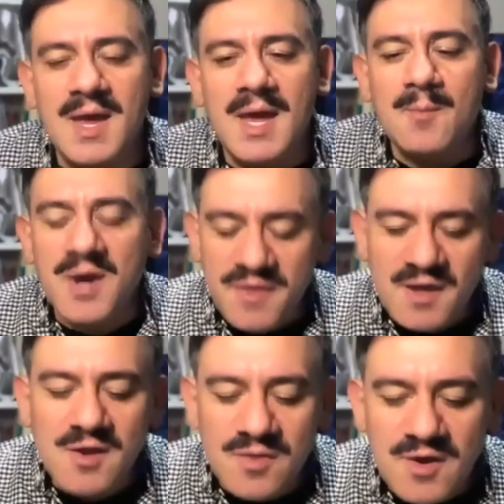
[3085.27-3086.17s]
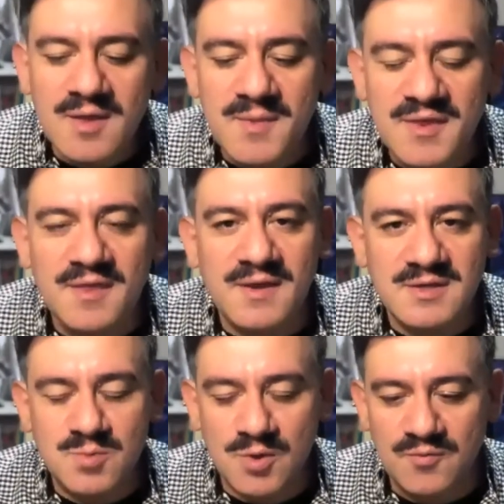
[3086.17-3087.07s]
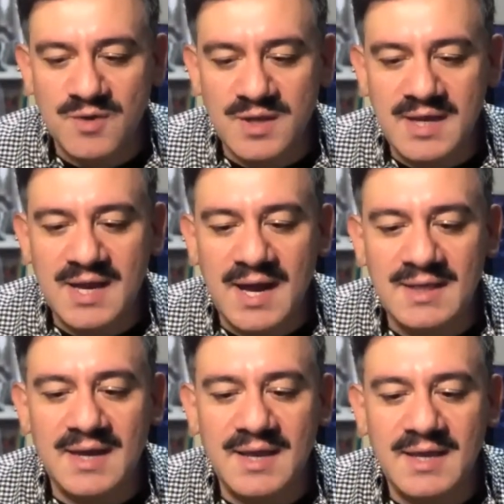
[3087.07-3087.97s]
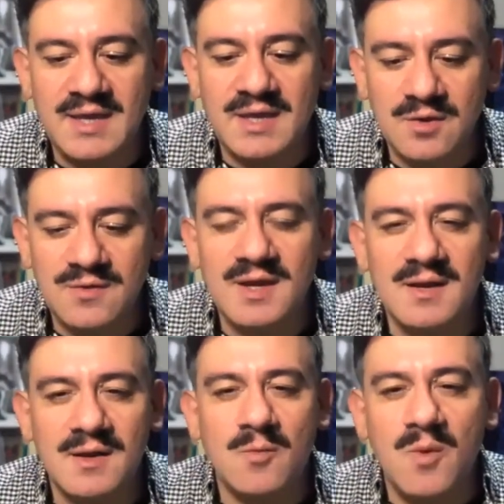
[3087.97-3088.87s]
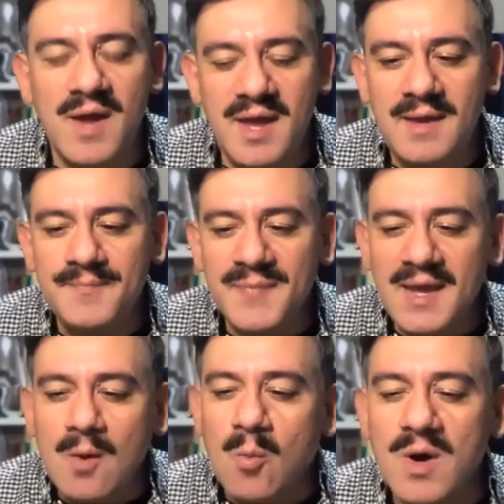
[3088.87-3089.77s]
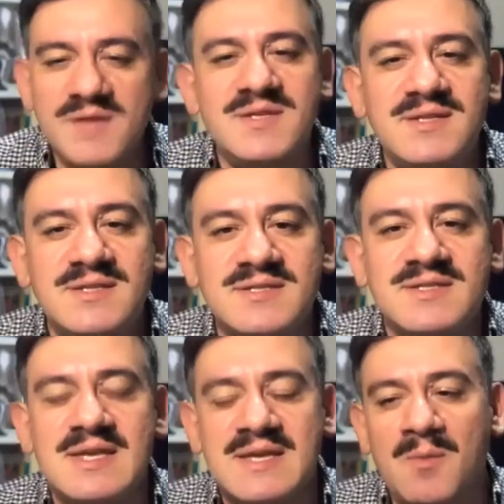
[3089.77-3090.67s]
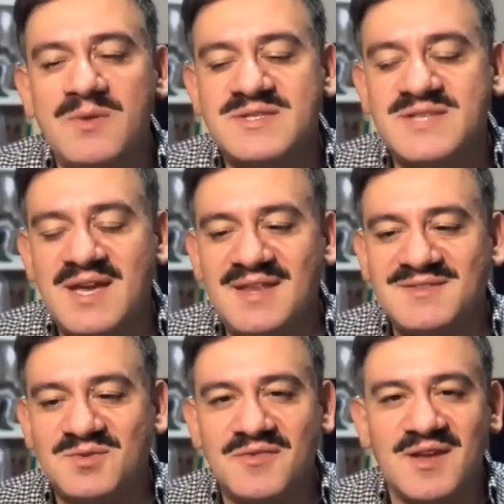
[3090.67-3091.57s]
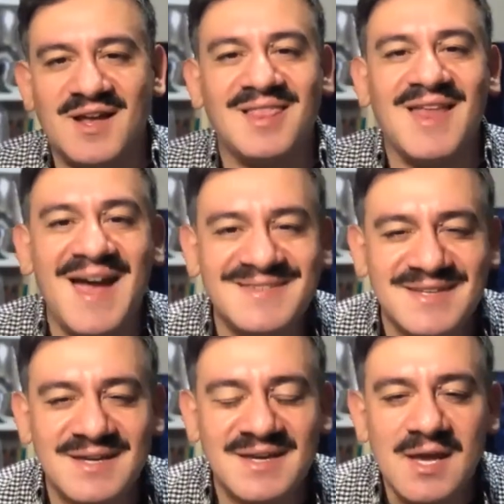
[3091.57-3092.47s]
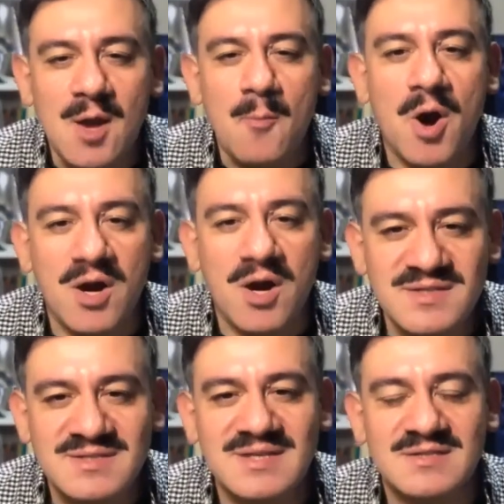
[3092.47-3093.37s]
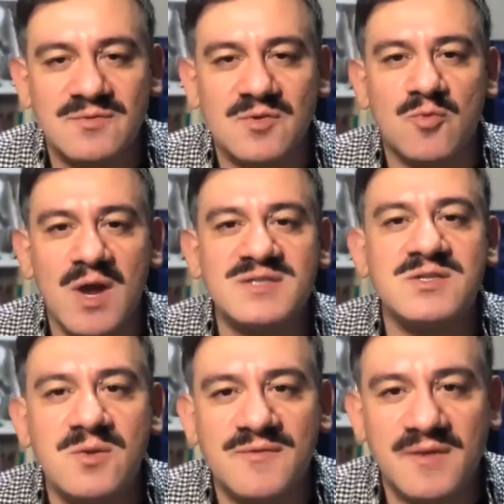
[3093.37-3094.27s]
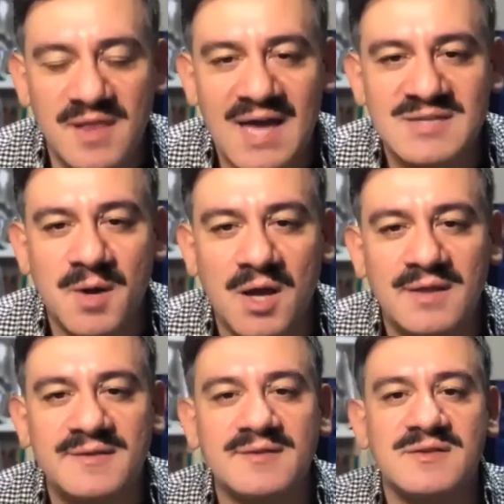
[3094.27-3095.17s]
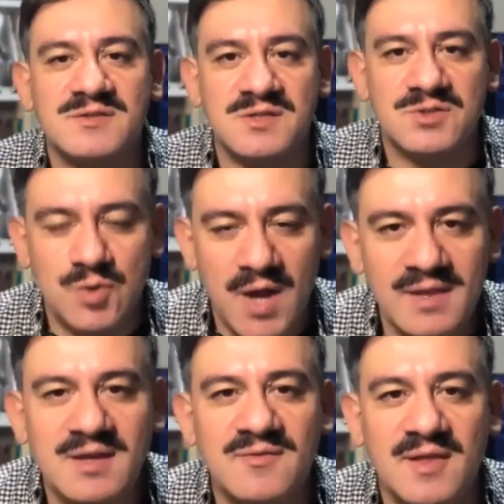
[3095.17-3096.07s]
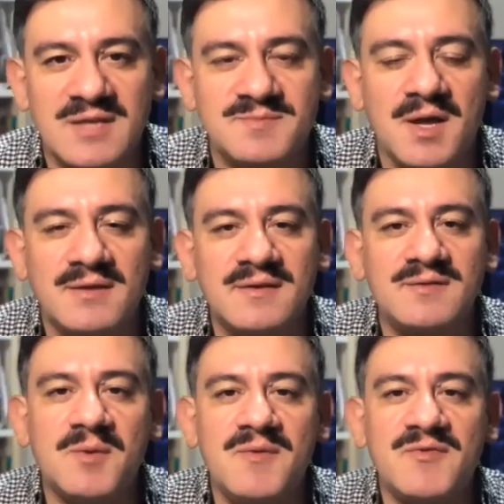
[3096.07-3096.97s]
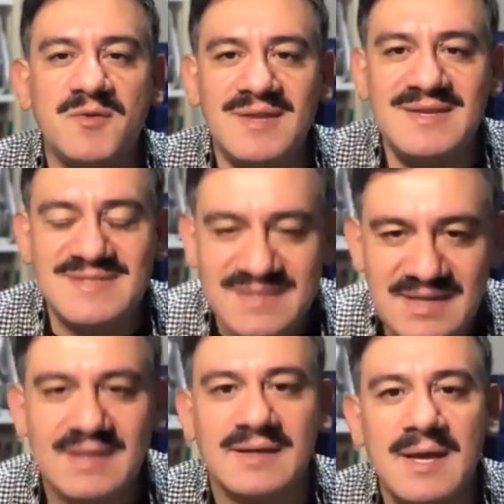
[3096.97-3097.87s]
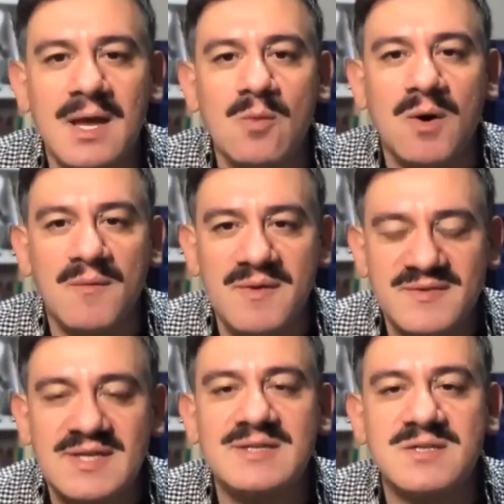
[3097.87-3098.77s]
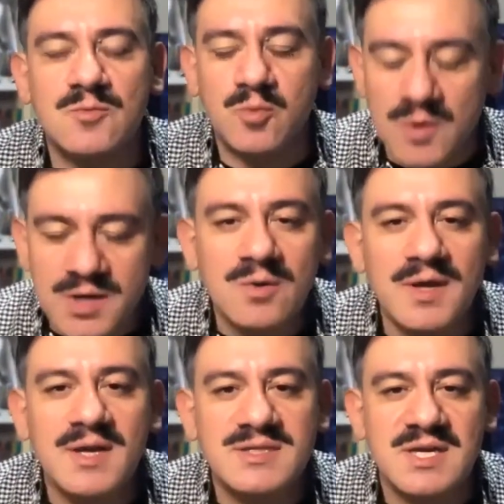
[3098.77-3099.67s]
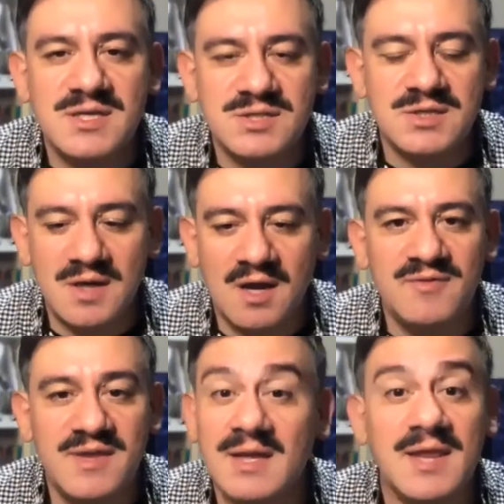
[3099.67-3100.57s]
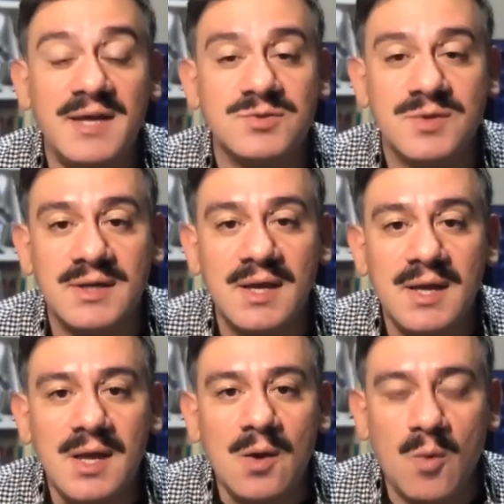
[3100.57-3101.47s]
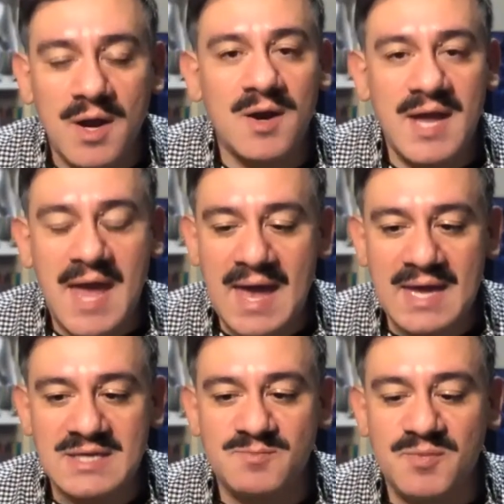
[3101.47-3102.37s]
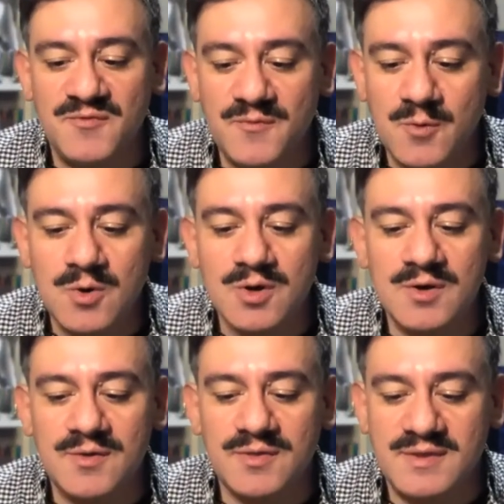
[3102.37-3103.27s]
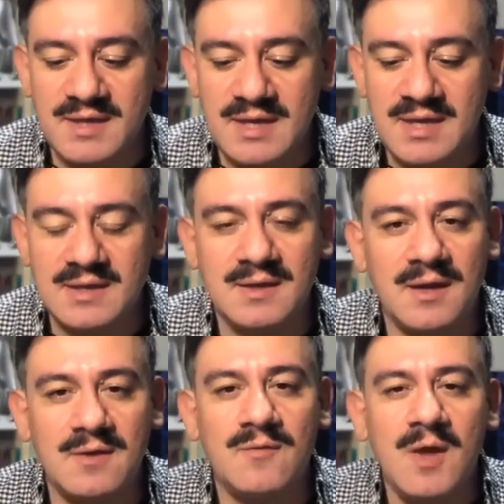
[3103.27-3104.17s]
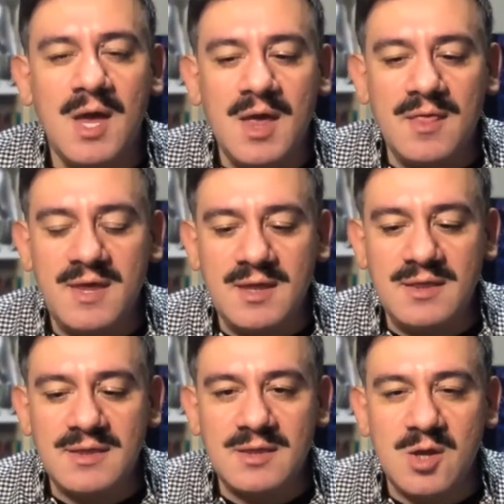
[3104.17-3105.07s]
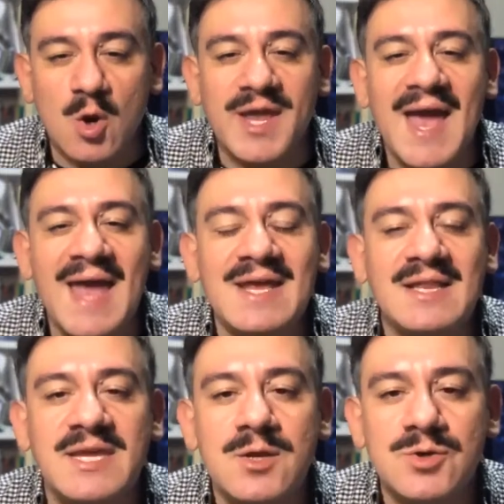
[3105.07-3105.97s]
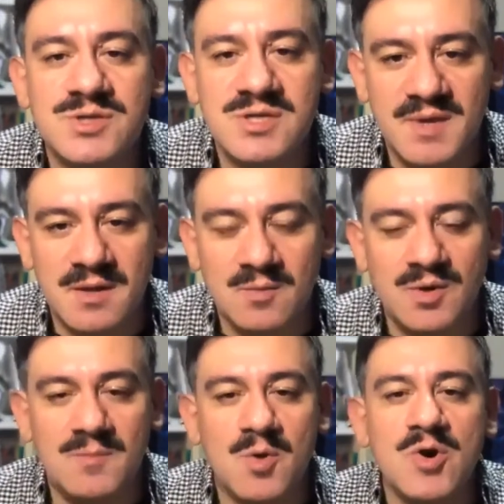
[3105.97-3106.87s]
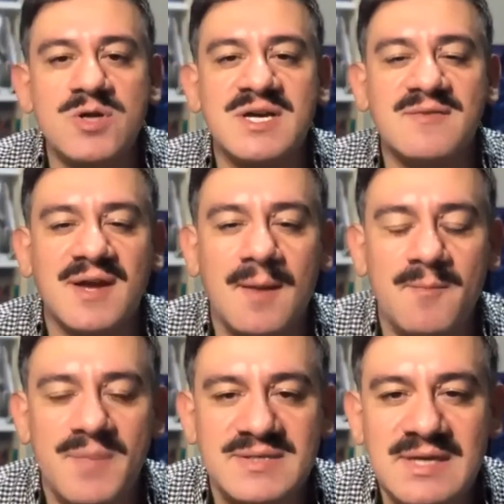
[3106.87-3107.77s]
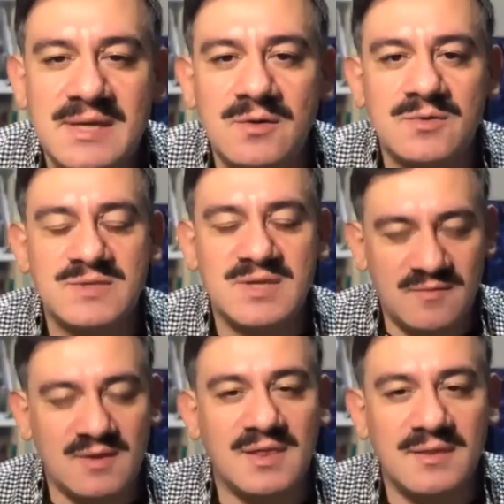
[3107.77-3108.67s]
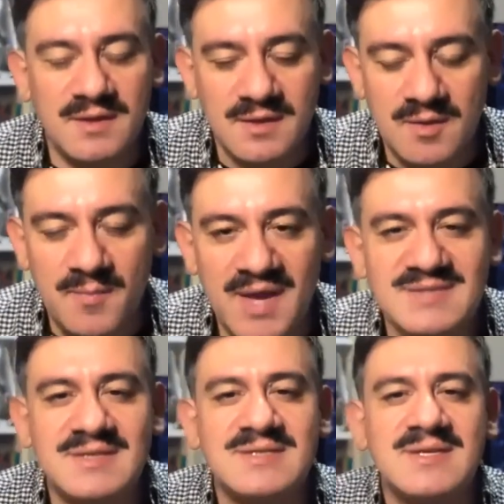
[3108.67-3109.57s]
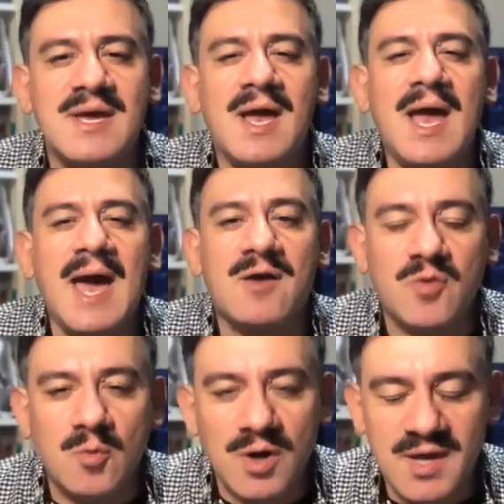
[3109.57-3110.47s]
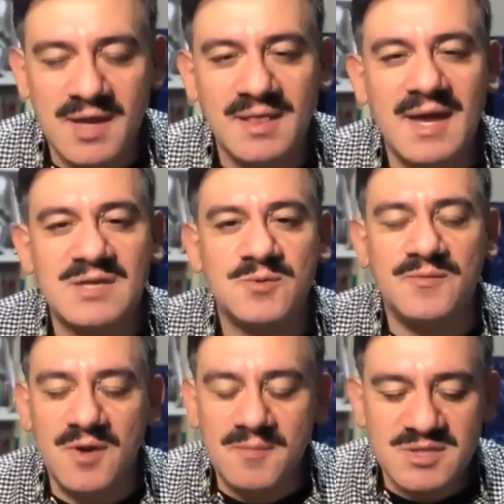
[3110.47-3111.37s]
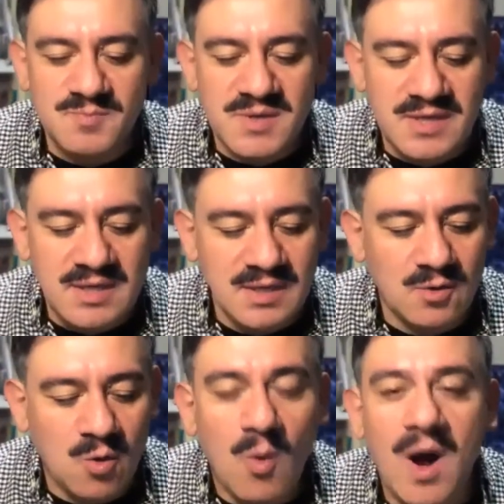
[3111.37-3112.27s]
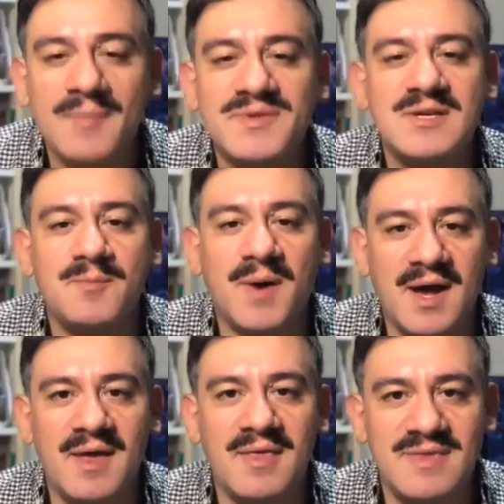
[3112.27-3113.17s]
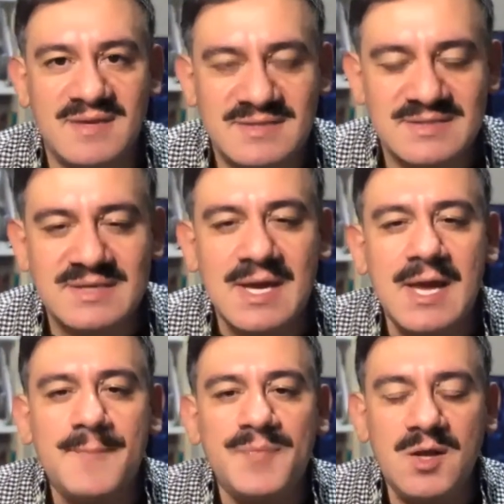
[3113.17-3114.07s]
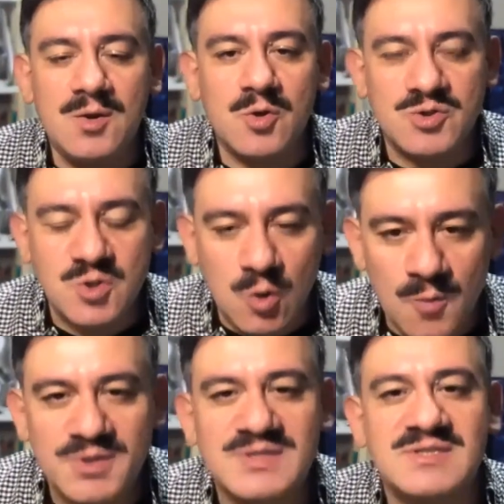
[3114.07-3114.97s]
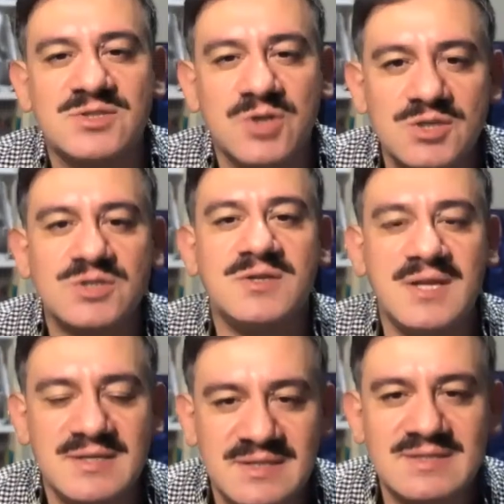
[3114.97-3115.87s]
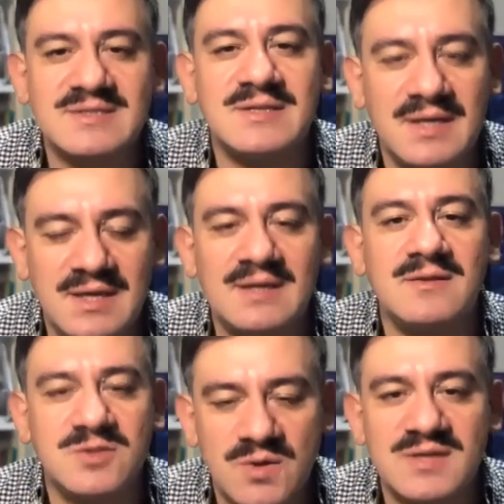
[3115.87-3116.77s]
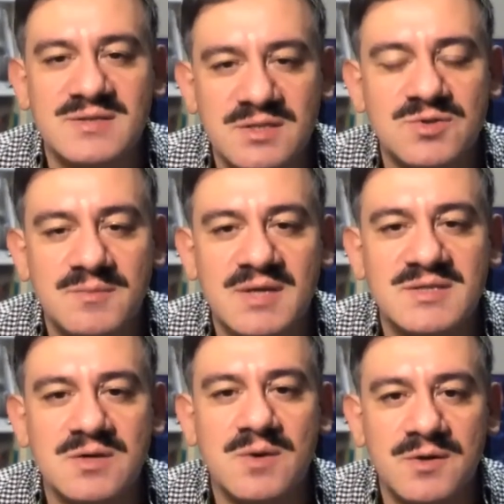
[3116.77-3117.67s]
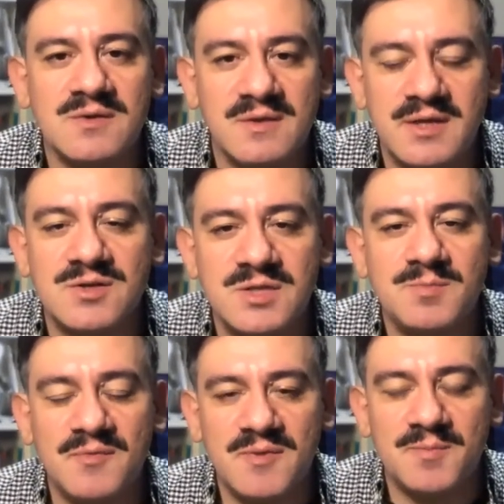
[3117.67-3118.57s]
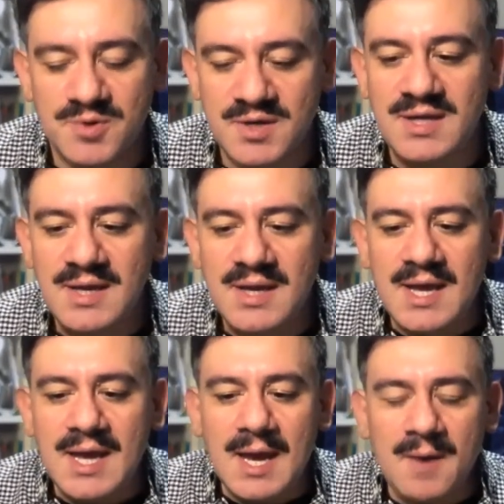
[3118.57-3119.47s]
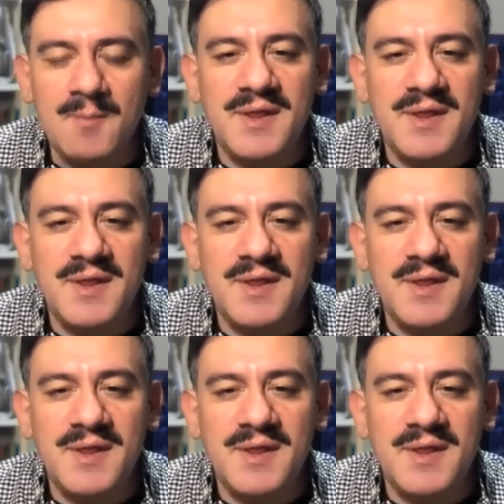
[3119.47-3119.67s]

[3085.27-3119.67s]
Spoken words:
But I think another element that I think is worth really highlighting here, that in a way wasn't, I would say, in sort of the classic Marxist sense of the rescue of class politics and the centrality of class politics, but we've certainly seen it. What we've seen is a reorganization of the electorate, whereas before the kind of the organic leadership that would emerge out of the campesinos, out of the peasants, out of the working class would very much be co-opted by this corporatist structure that existed in the 20th century in Mexico under the leadership of the PRI, but